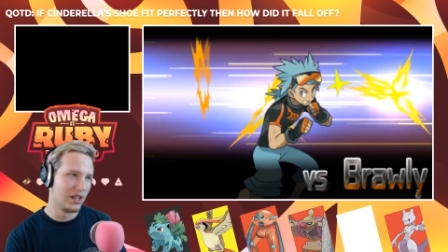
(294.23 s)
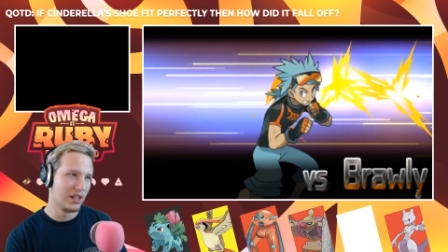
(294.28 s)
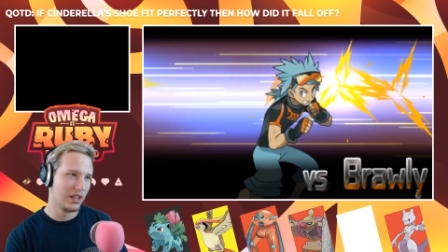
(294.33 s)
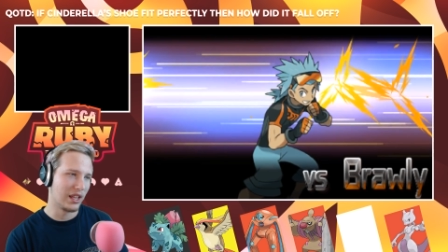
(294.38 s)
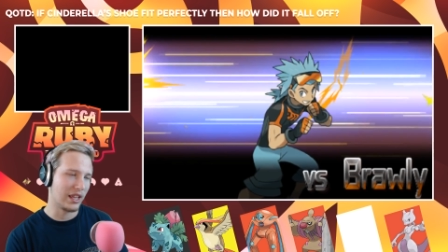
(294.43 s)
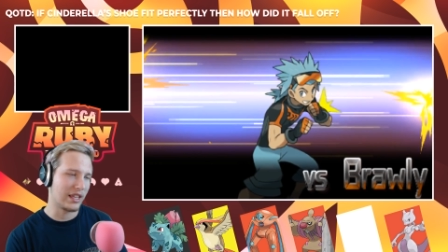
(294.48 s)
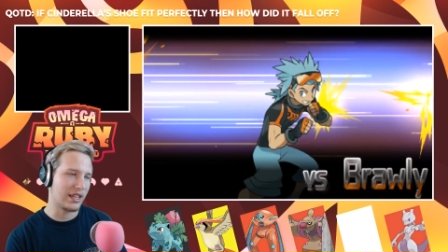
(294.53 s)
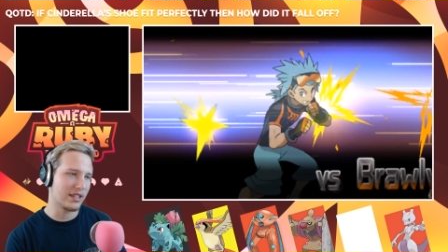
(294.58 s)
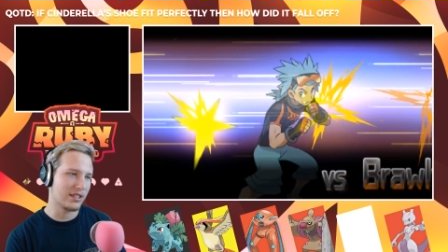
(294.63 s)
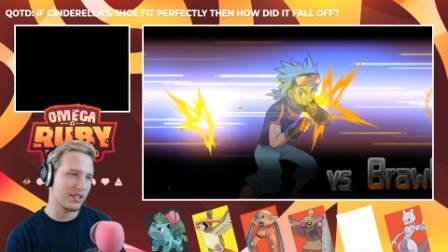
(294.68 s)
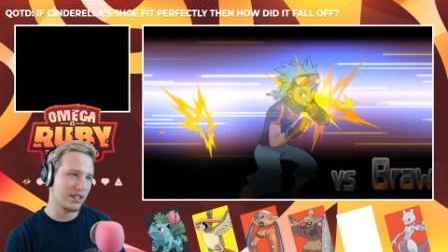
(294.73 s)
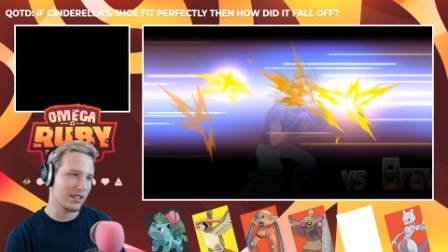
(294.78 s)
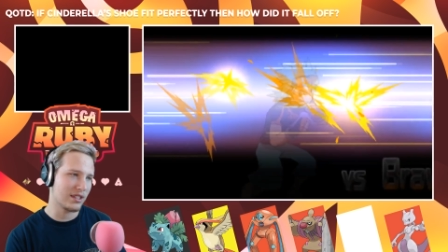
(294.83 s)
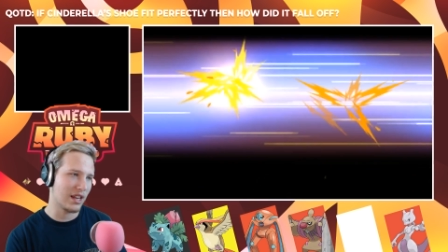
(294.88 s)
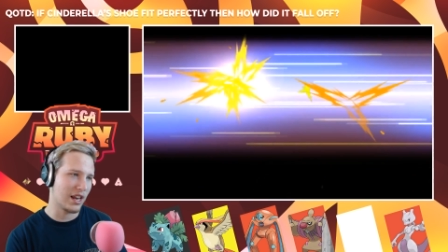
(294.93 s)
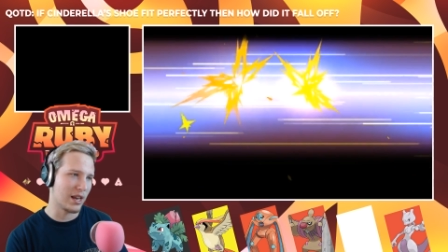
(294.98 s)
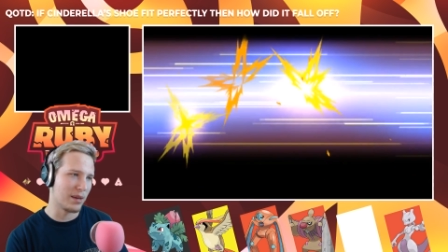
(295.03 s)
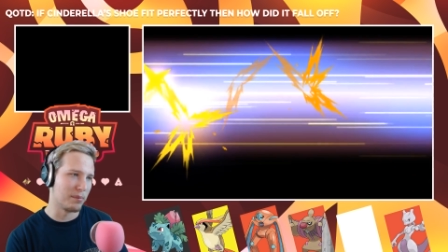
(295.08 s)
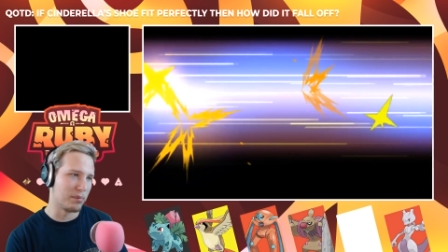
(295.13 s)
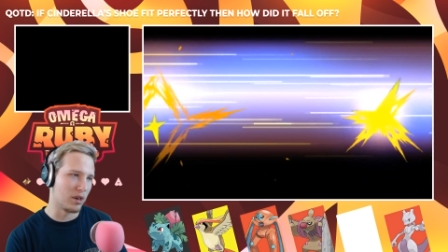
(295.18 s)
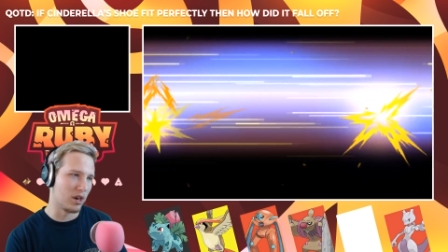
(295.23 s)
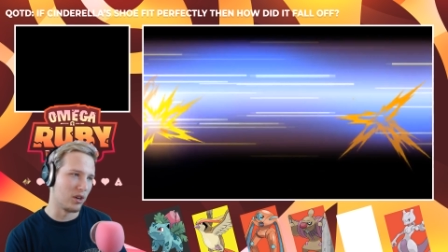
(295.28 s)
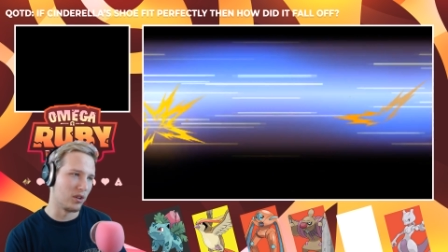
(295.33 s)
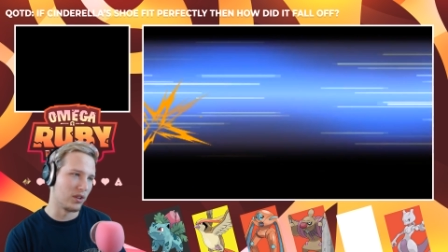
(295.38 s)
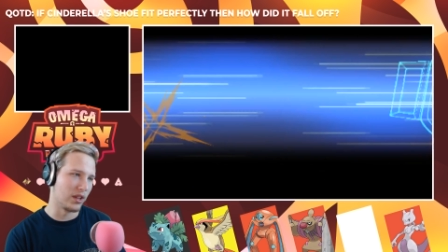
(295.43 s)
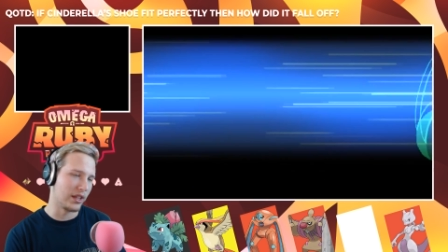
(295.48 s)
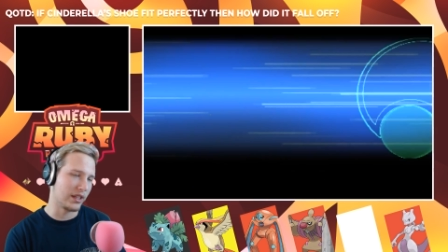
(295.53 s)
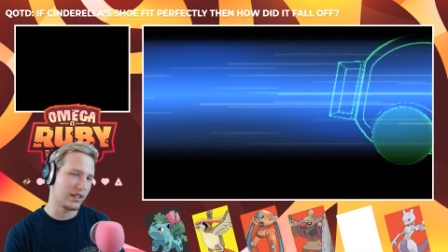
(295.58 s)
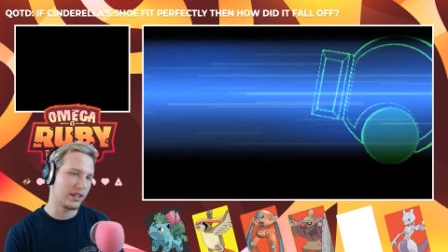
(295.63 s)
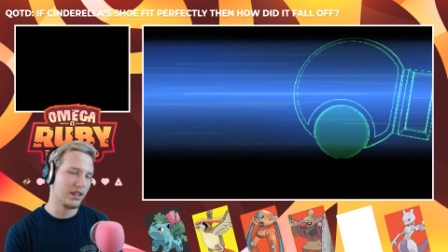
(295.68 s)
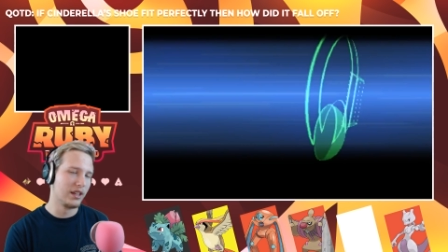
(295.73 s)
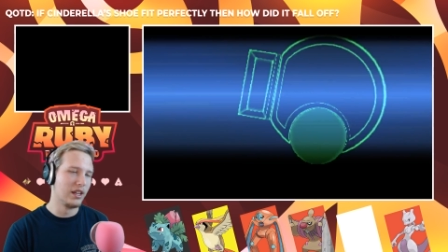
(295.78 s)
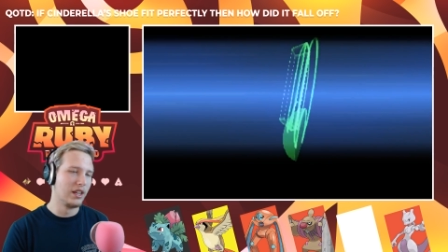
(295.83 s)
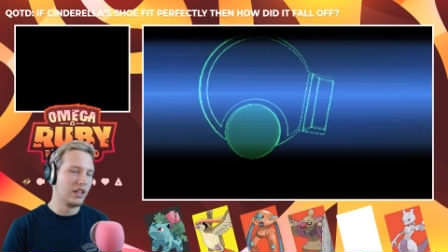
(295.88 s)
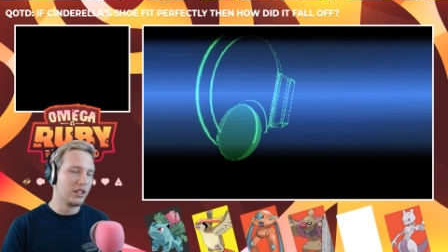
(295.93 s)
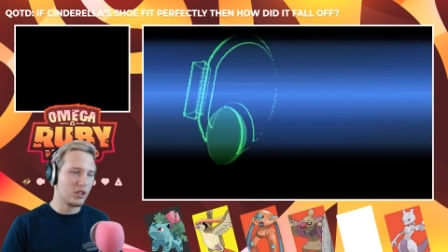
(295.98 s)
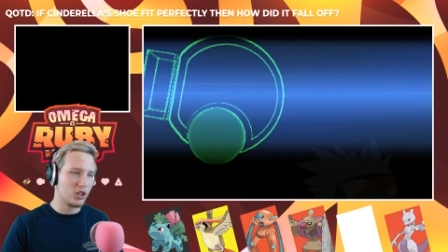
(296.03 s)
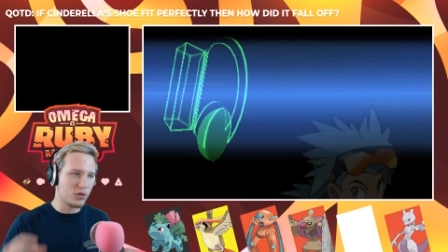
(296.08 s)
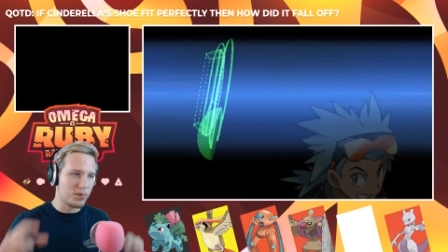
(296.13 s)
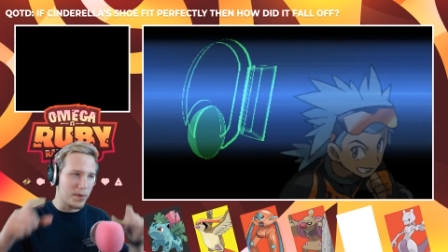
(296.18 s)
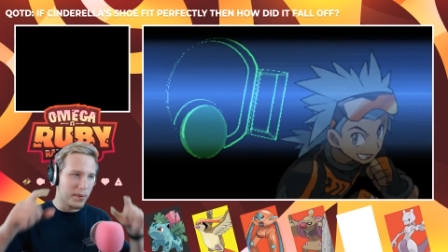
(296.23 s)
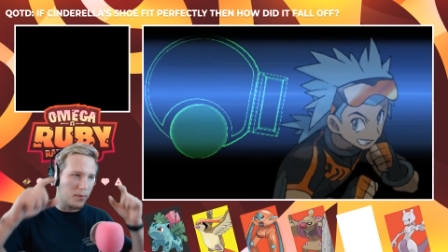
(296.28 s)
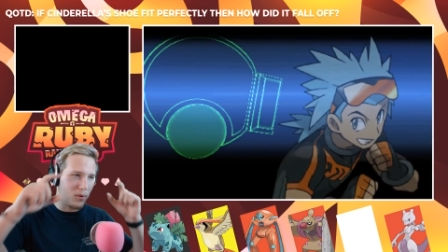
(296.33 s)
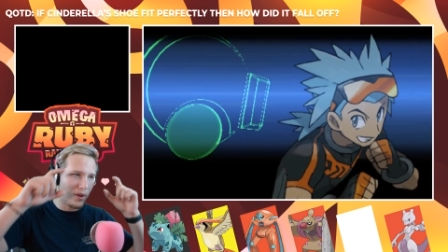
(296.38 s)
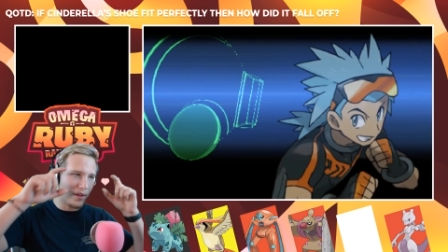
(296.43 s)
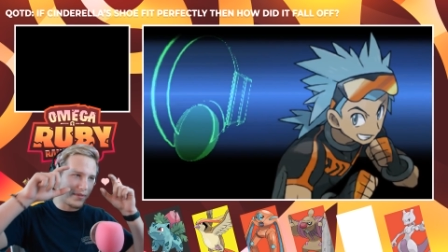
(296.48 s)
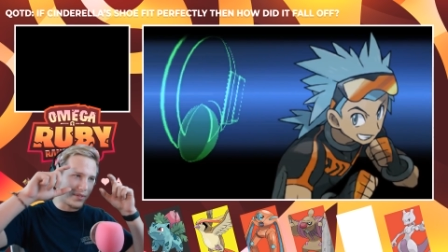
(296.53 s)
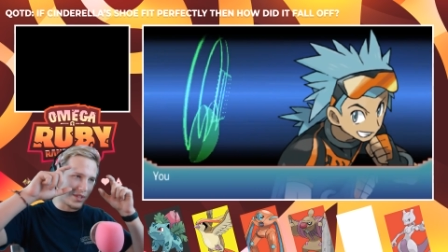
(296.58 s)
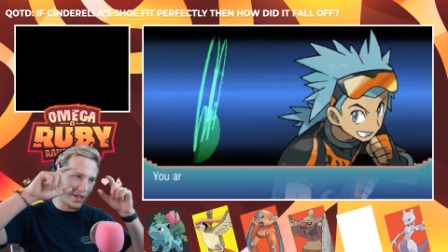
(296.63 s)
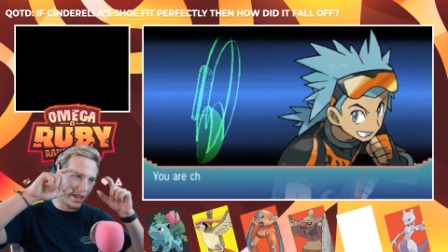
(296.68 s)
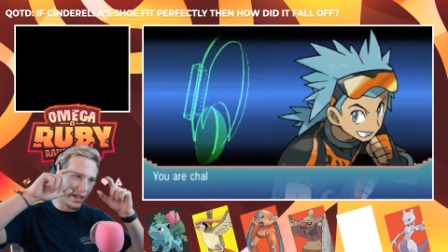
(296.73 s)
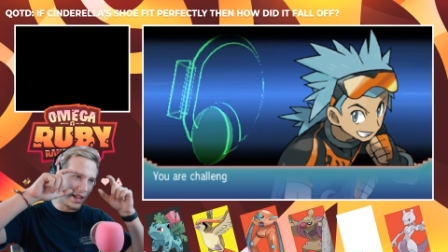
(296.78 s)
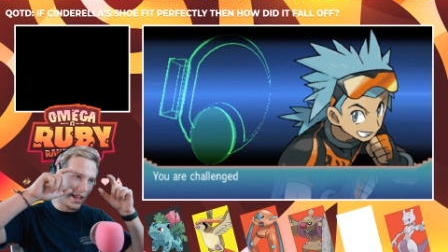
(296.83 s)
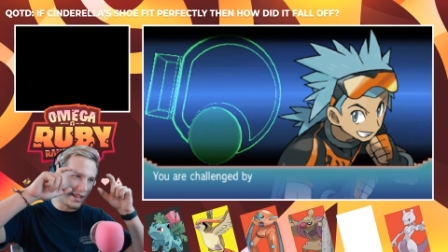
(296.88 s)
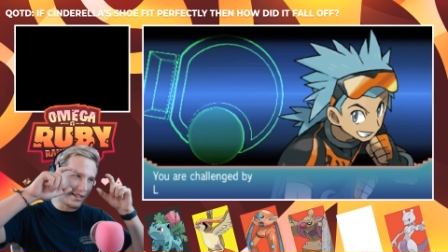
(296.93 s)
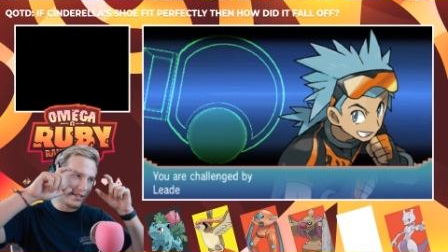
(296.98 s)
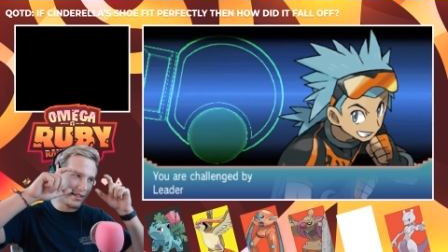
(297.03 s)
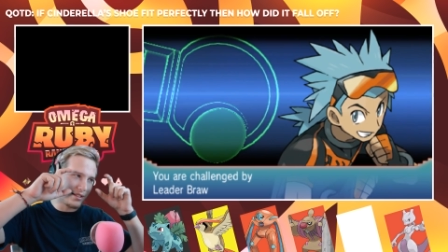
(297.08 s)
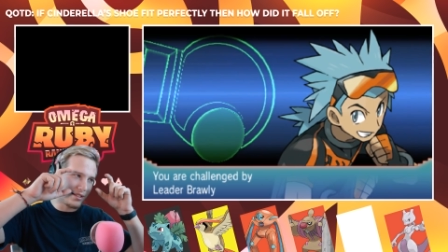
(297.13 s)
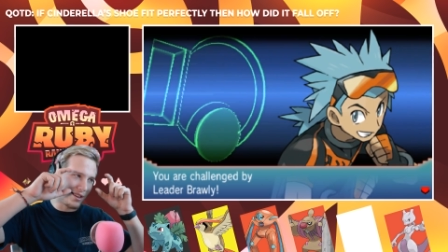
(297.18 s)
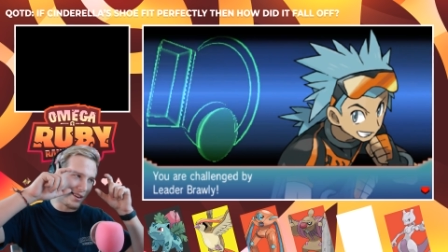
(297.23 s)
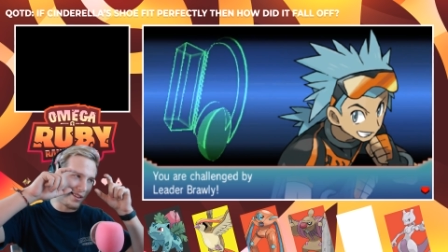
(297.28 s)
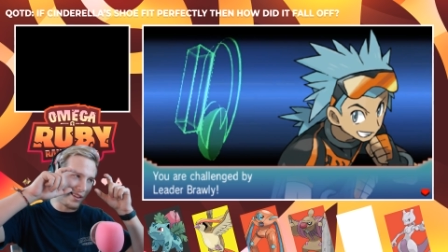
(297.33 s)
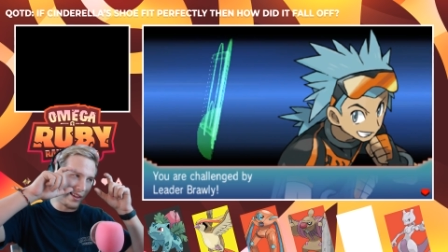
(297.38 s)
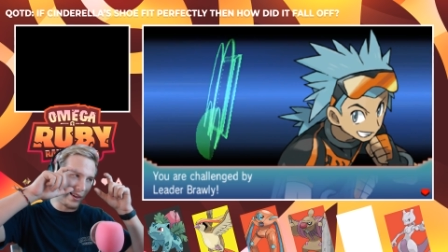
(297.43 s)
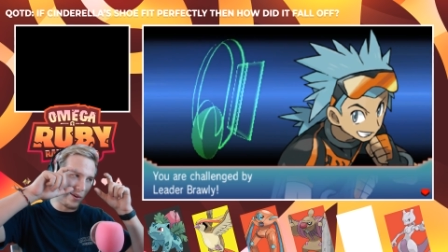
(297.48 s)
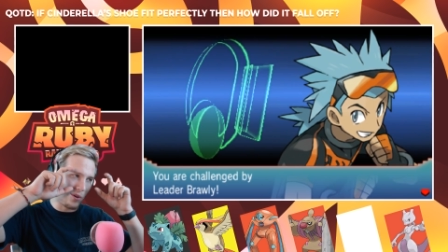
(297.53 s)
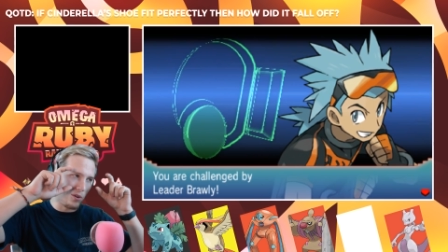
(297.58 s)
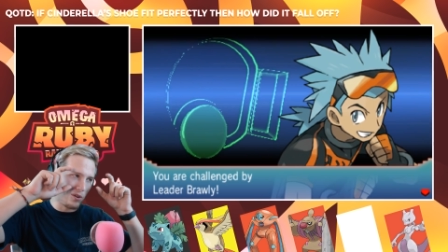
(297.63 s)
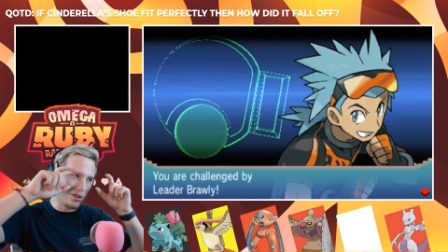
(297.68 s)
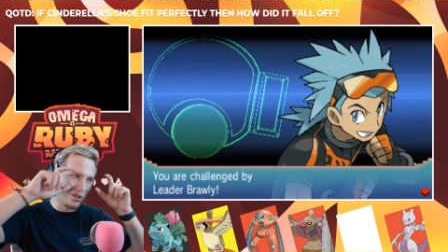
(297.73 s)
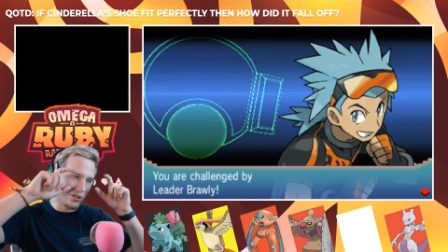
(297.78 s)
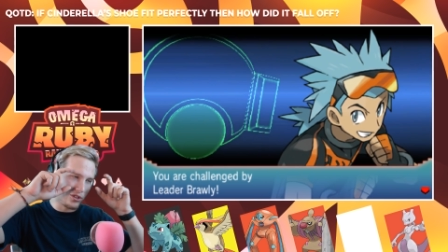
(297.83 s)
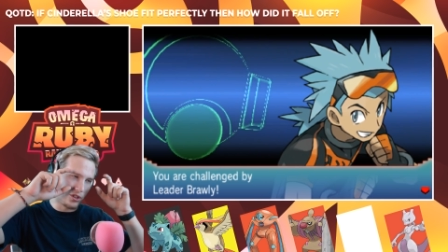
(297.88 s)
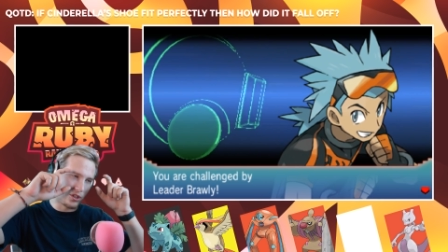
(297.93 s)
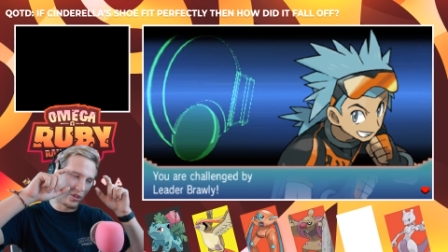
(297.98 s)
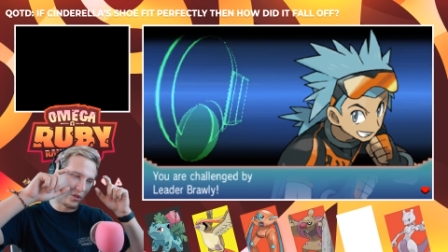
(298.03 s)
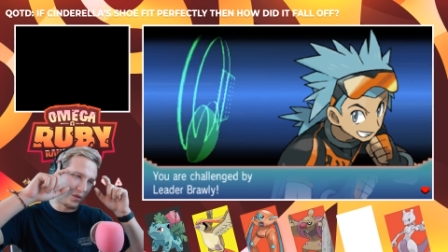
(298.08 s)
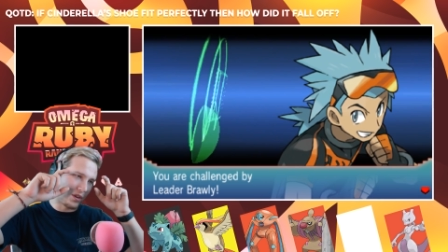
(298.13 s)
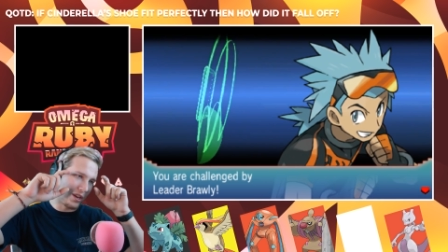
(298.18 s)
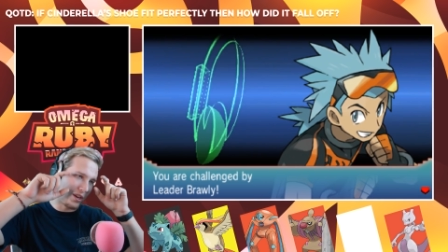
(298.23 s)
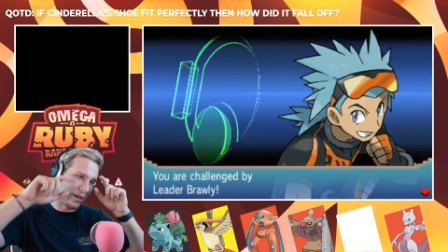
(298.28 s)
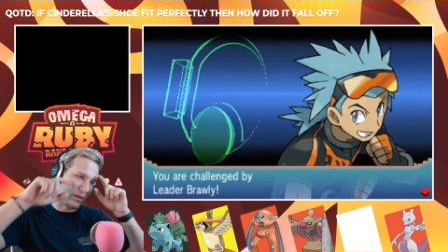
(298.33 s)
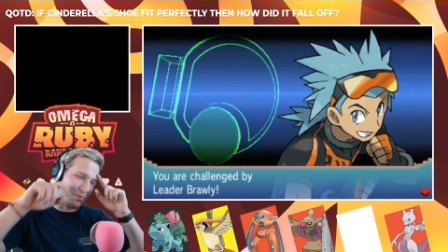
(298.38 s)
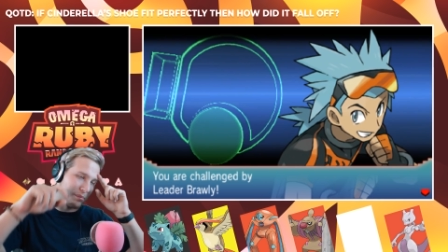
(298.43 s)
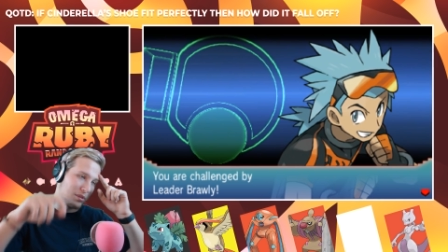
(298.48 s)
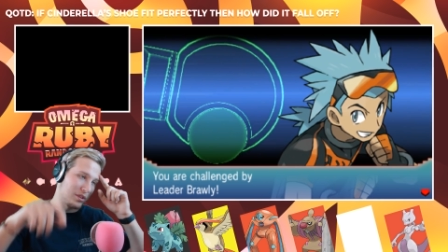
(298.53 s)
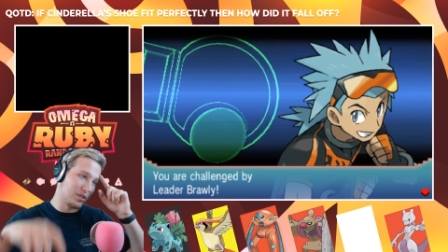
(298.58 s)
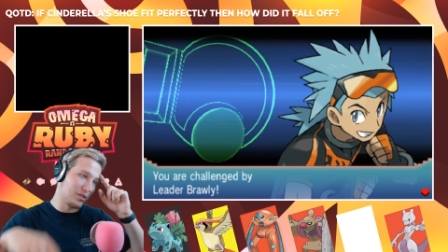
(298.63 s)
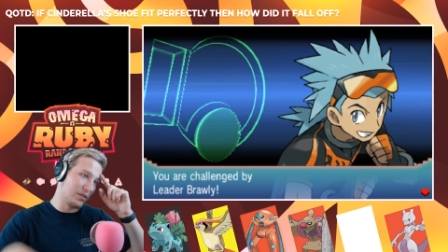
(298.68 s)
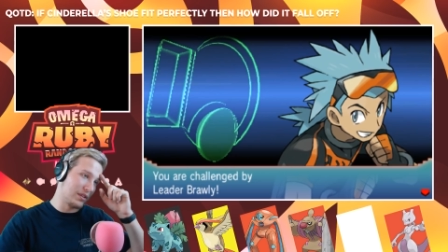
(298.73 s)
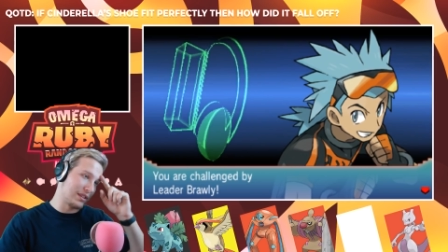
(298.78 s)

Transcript: Like, he's an entire bro. Like, Those people who have sunglasses that are like orange or green or blue,